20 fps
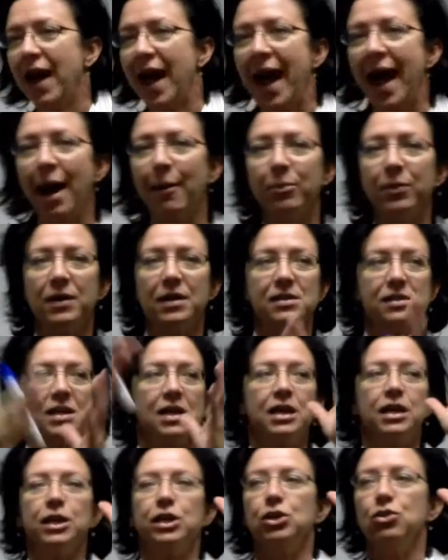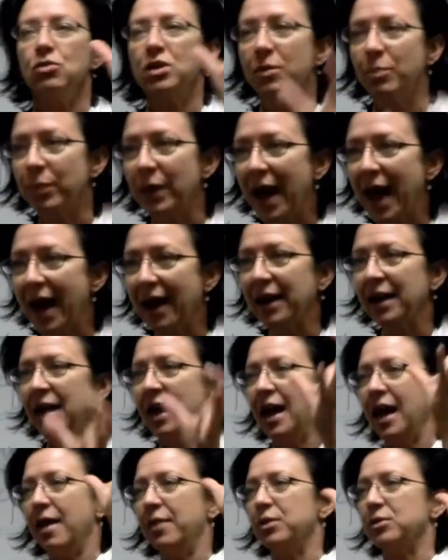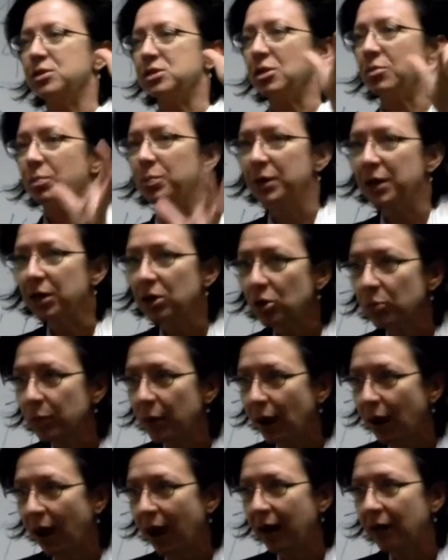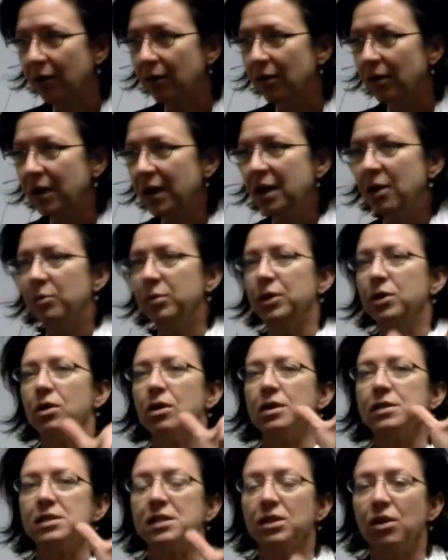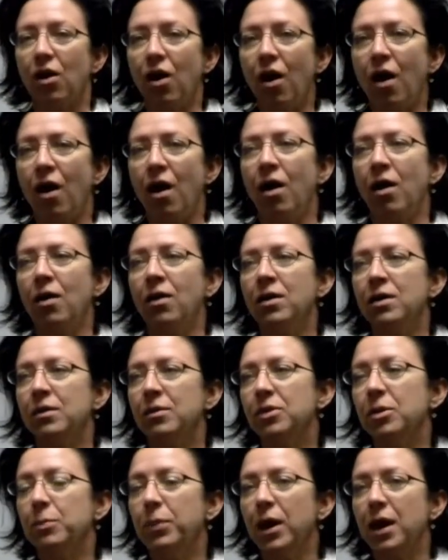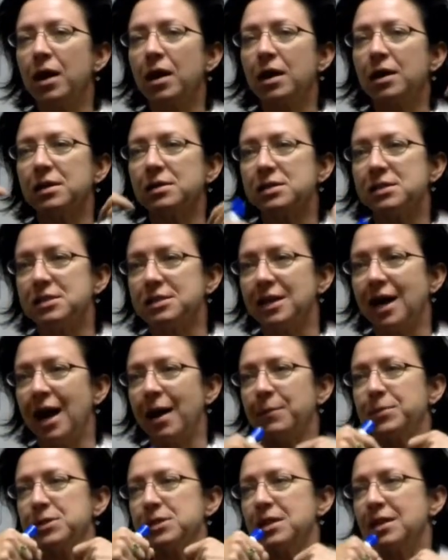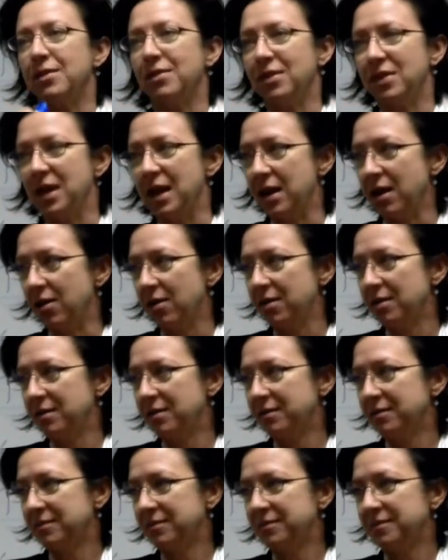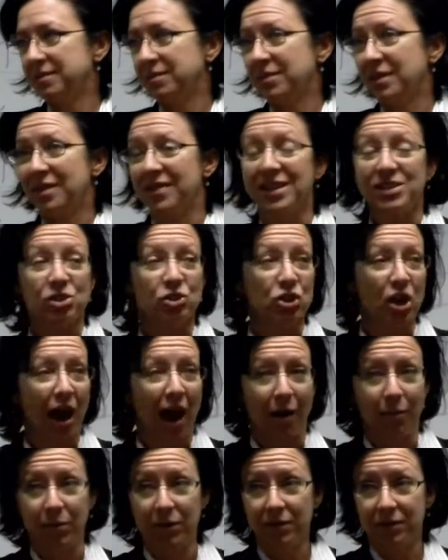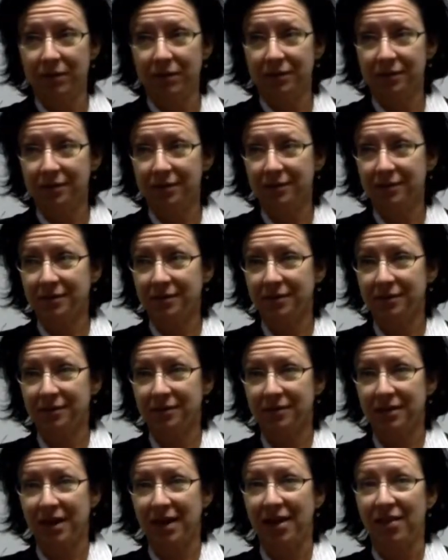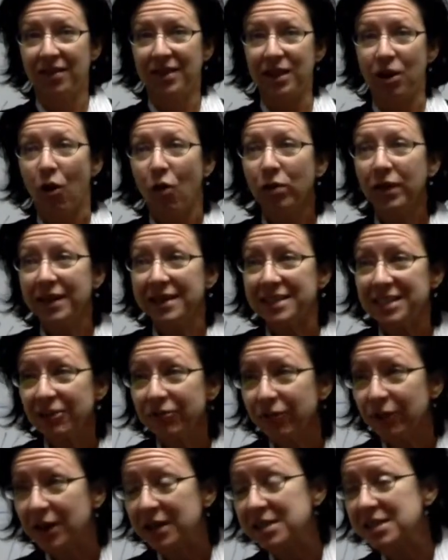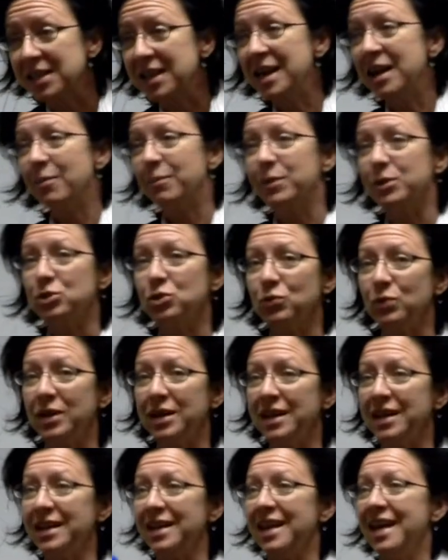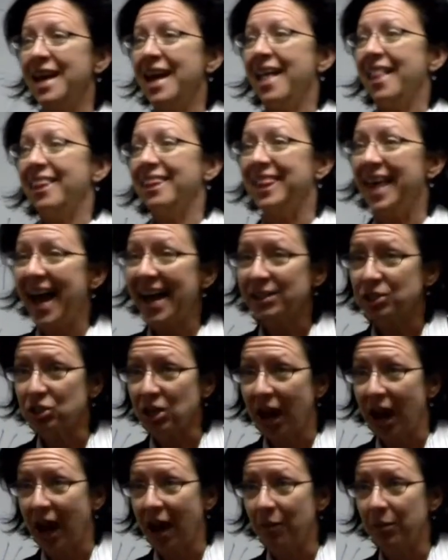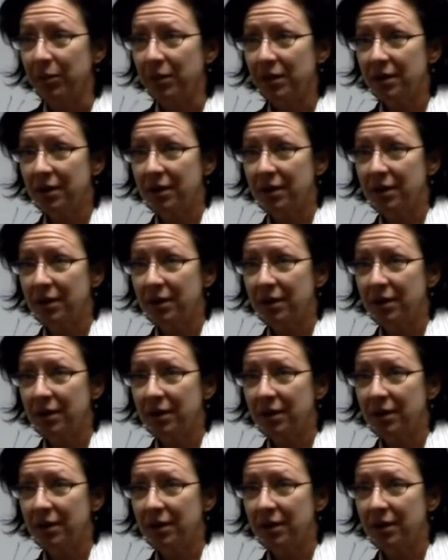happens, you get back, and there's a bigger pile because the buck stops there. That's a job. The only difference between that job